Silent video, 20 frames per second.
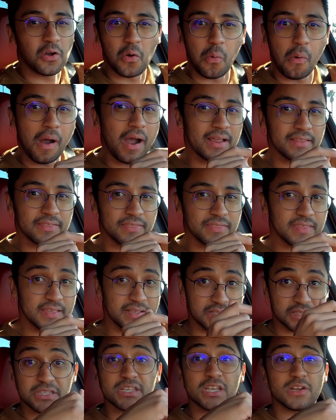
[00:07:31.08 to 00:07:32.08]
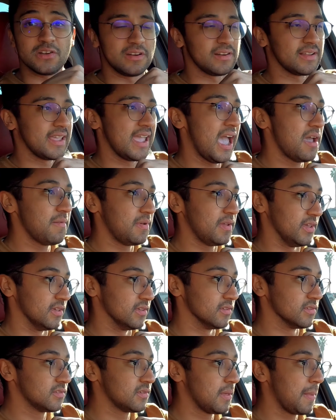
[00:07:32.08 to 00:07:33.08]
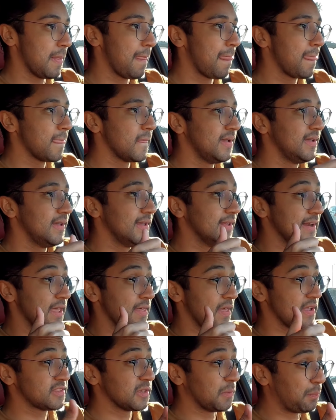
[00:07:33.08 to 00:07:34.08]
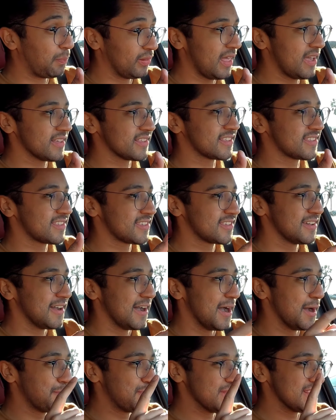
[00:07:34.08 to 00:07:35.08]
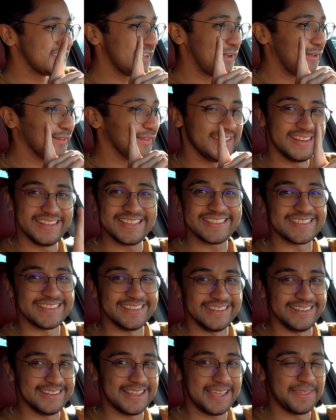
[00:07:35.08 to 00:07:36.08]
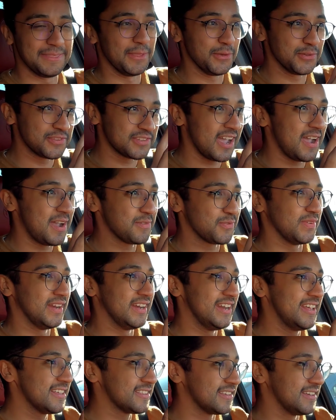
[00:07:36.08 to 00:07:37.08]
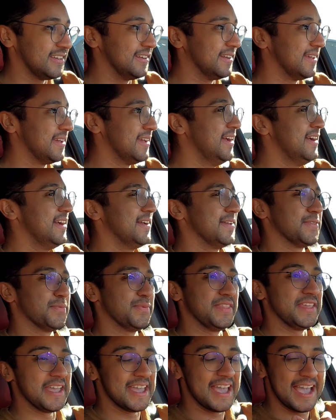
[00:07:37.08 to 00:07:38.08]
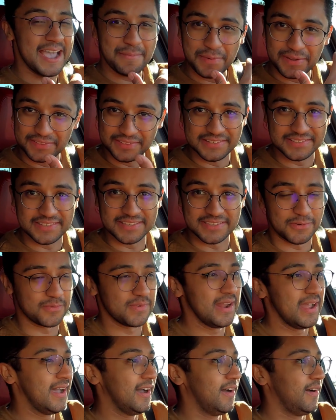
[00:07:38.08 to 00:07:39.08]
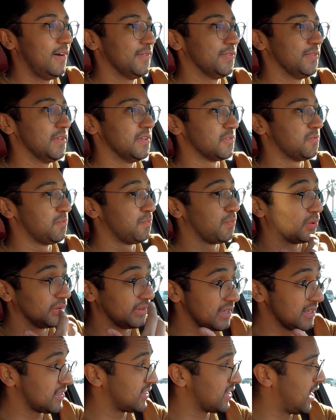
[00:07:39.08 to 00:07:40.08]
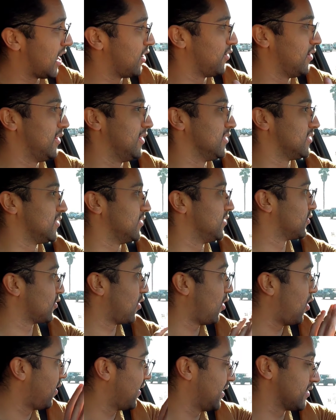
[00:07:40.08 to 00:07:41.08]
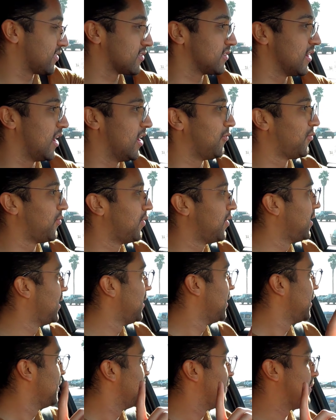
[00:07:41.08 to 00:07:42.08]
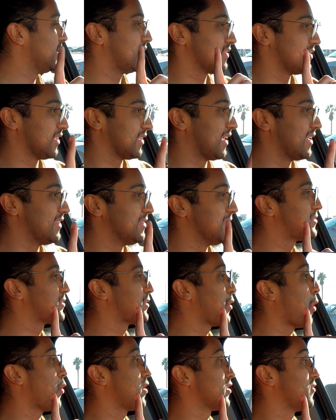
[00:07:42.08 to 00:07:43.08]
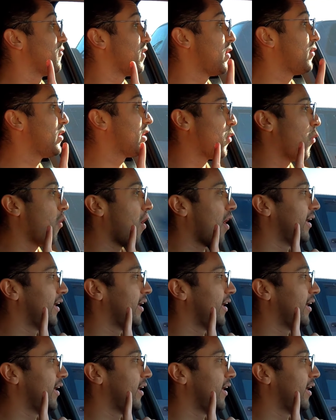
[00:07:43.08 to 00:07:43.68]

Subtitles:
how quiet the interior cabin is. Now that's a plus up until it isn't. And those times when it isn't is when the ambulance is around, there's police sirens, and there's all that stuff. Because again, this car is very